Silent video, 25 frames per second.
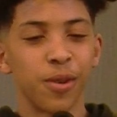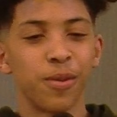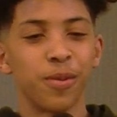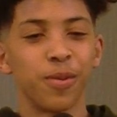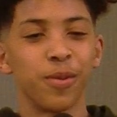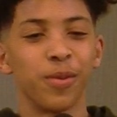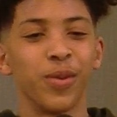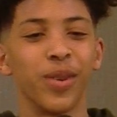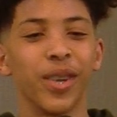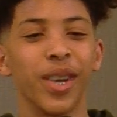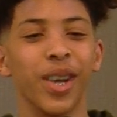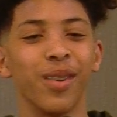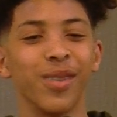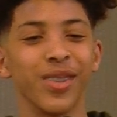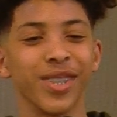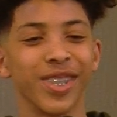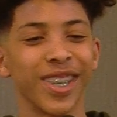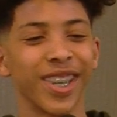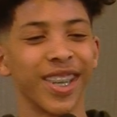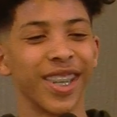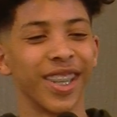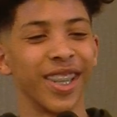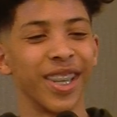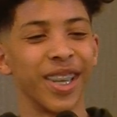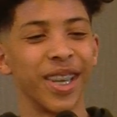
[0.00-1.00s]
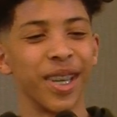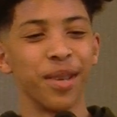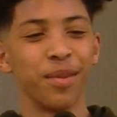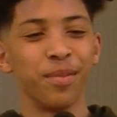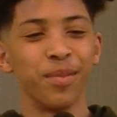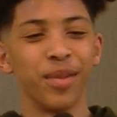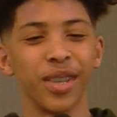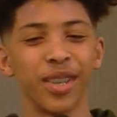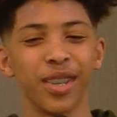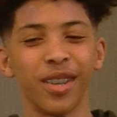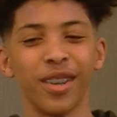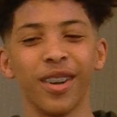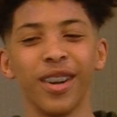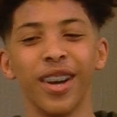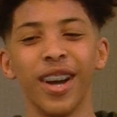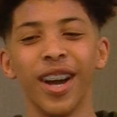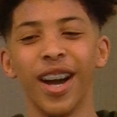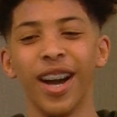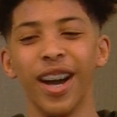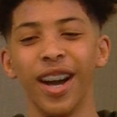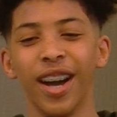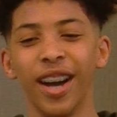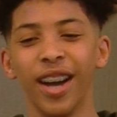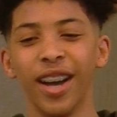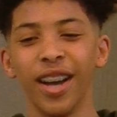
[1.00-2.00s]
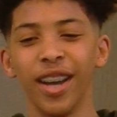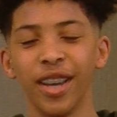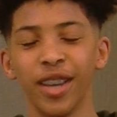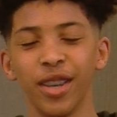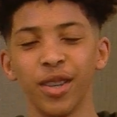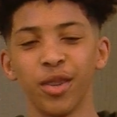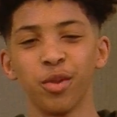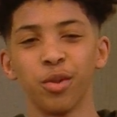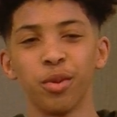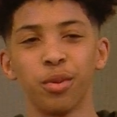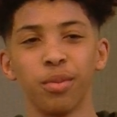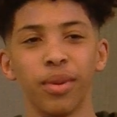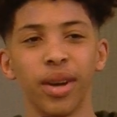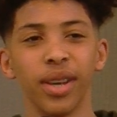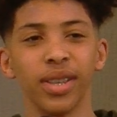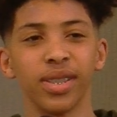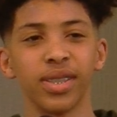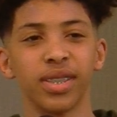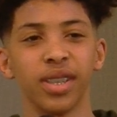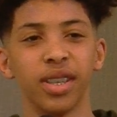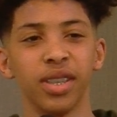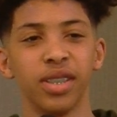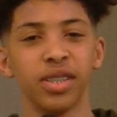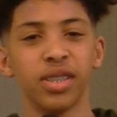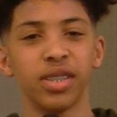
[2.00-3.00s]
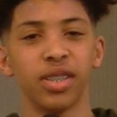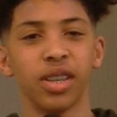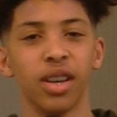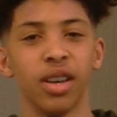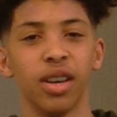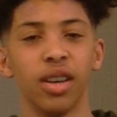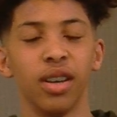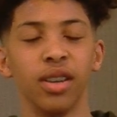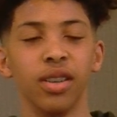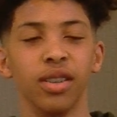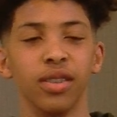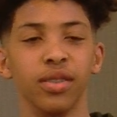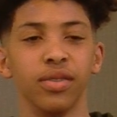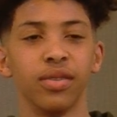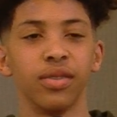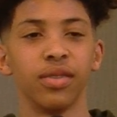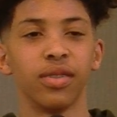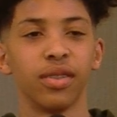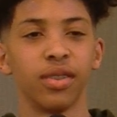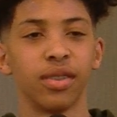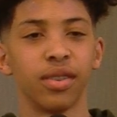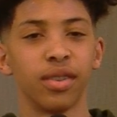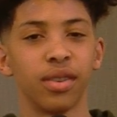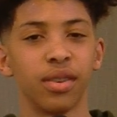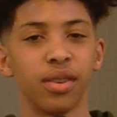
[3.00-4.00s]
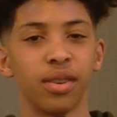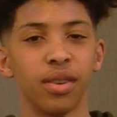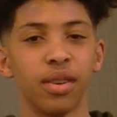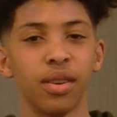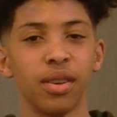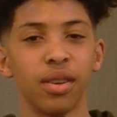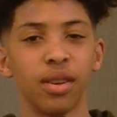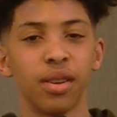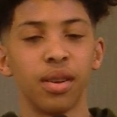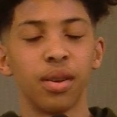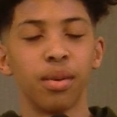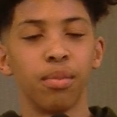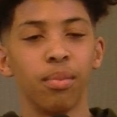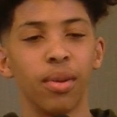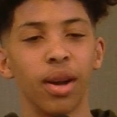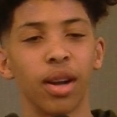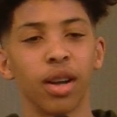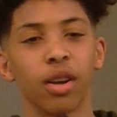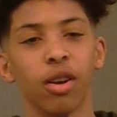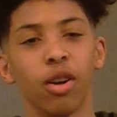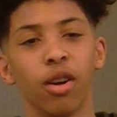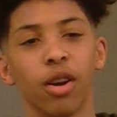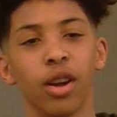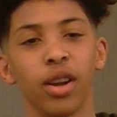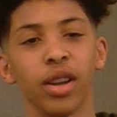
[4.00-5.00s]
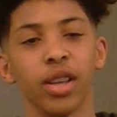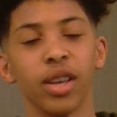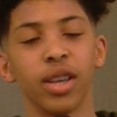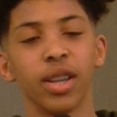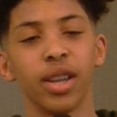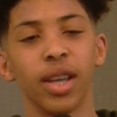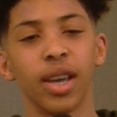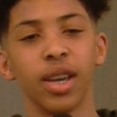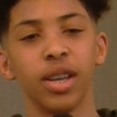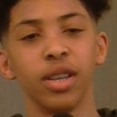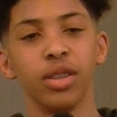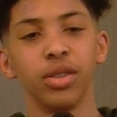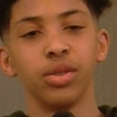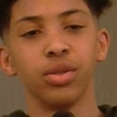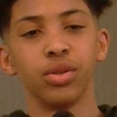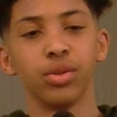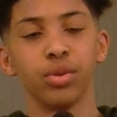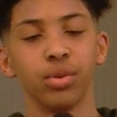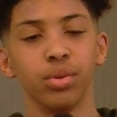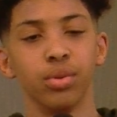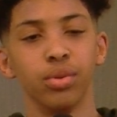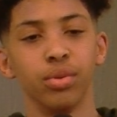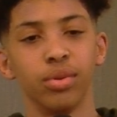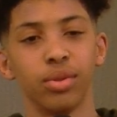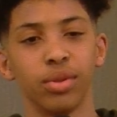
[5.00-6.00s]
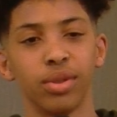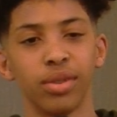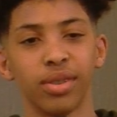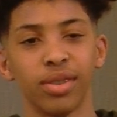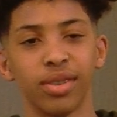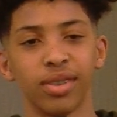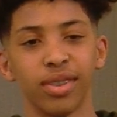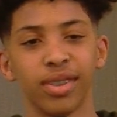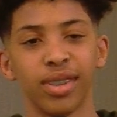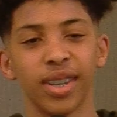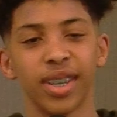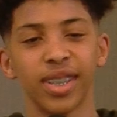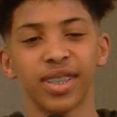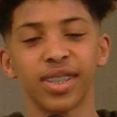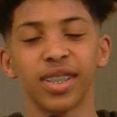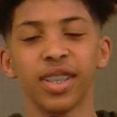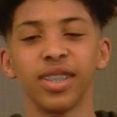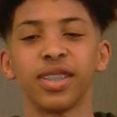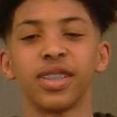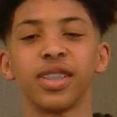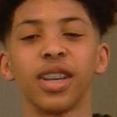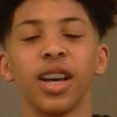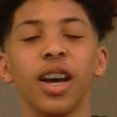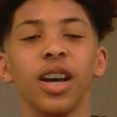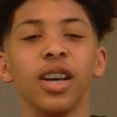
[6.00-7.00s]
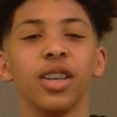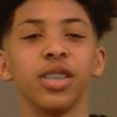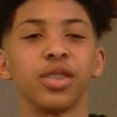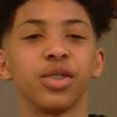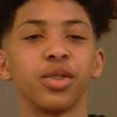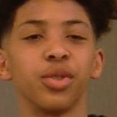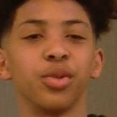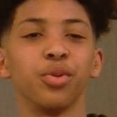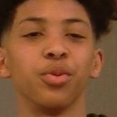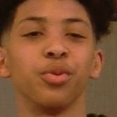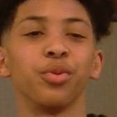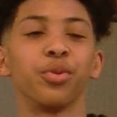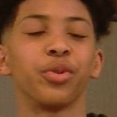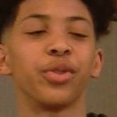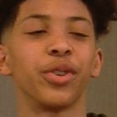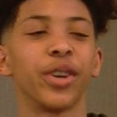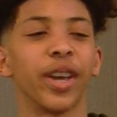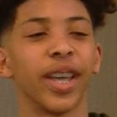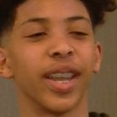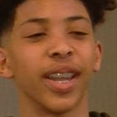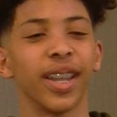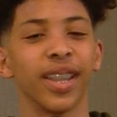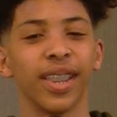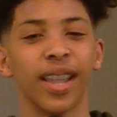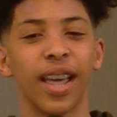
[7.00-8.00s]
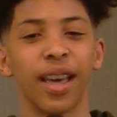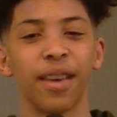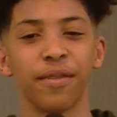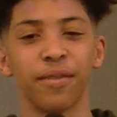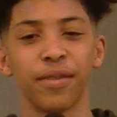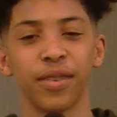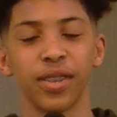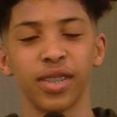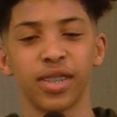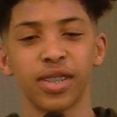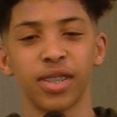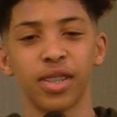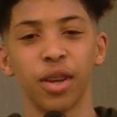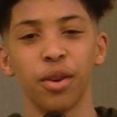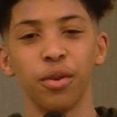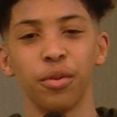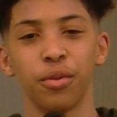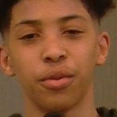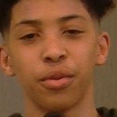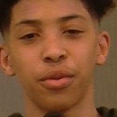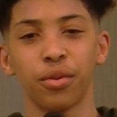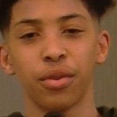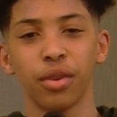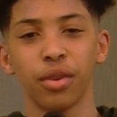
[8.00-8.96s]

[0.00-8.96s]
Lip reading: When I was a gleam in your eye, you were my sunshine, my guardian angel. That sunshine soon created life itself.